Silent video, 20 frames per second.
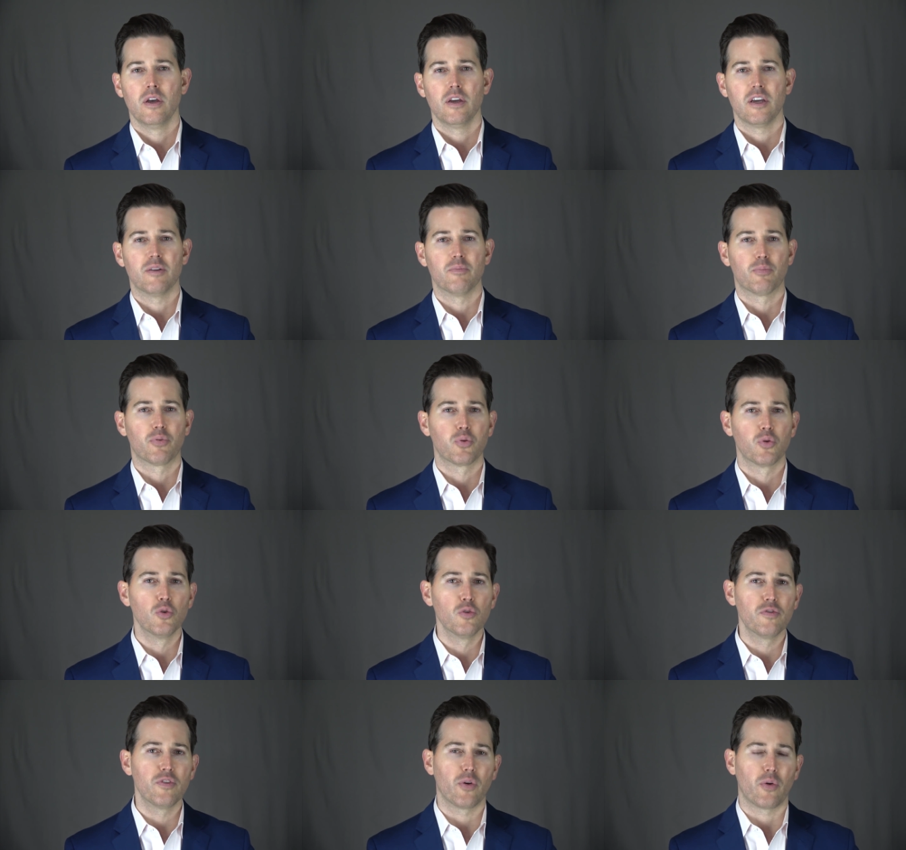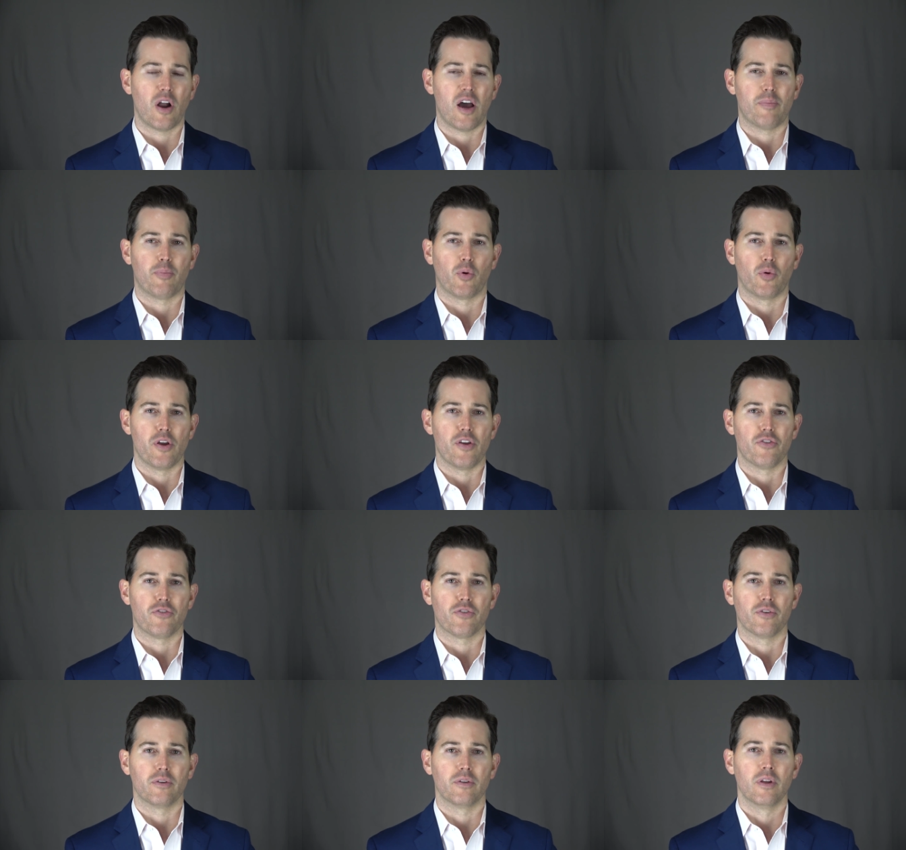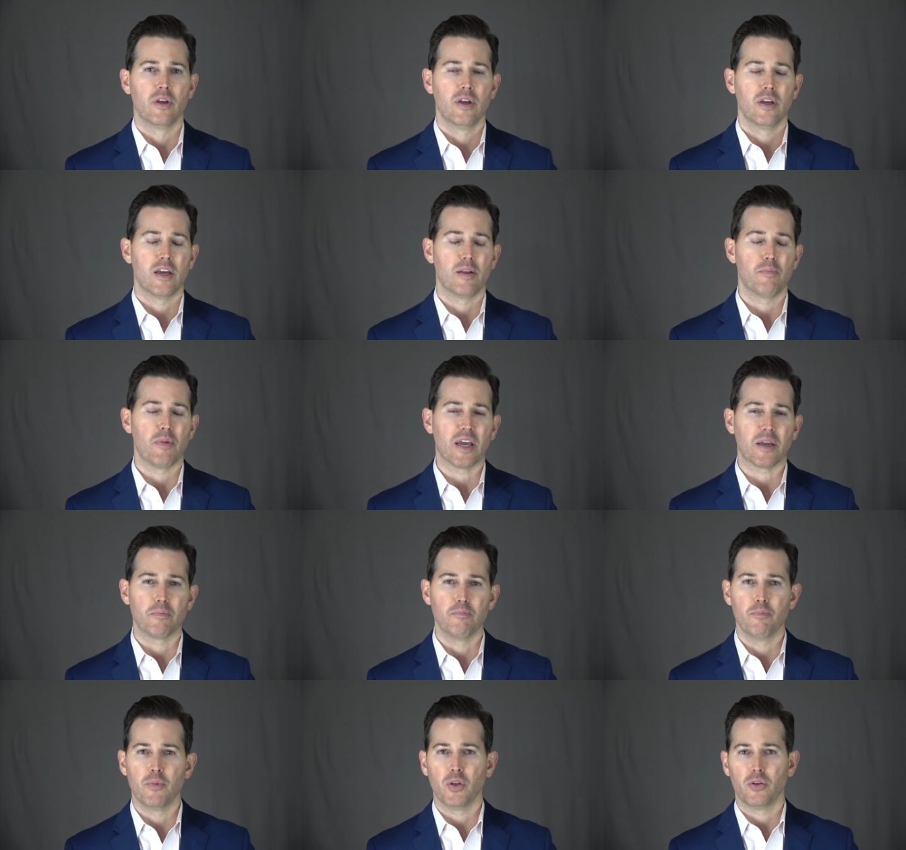improve their operation and
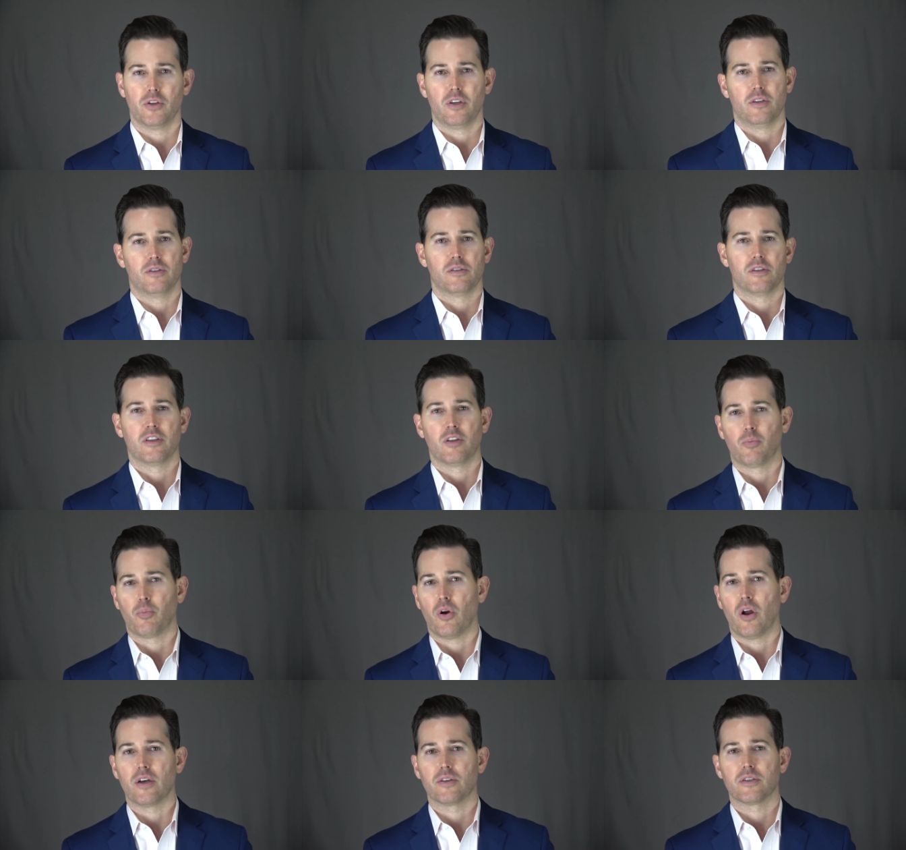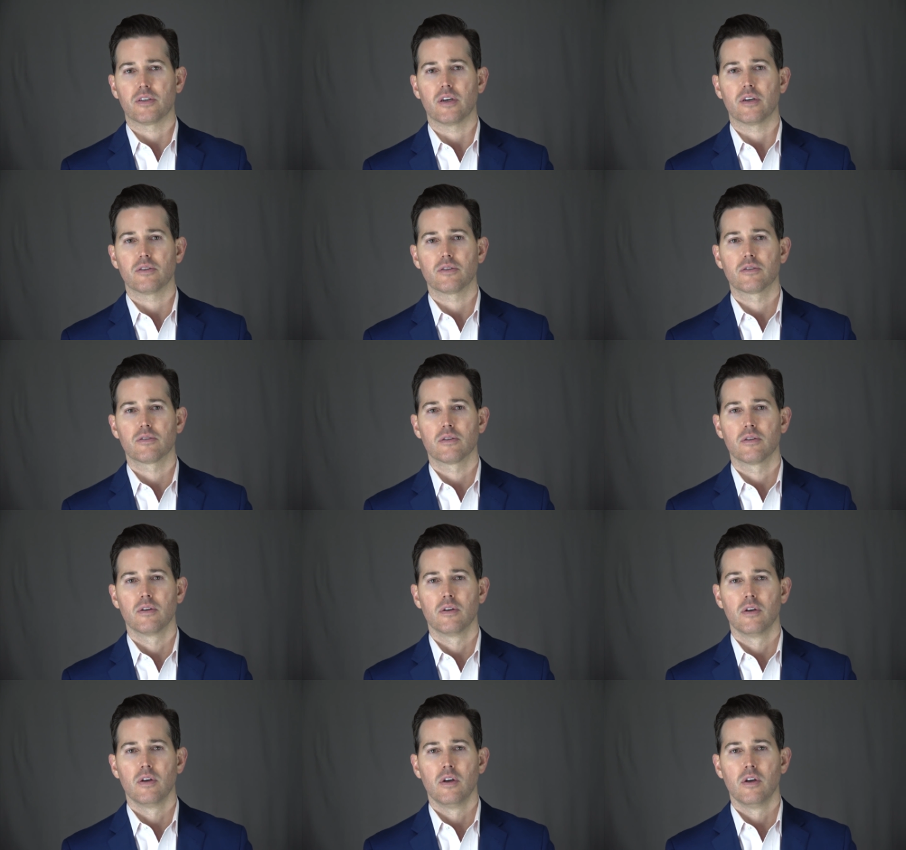make millions in the process.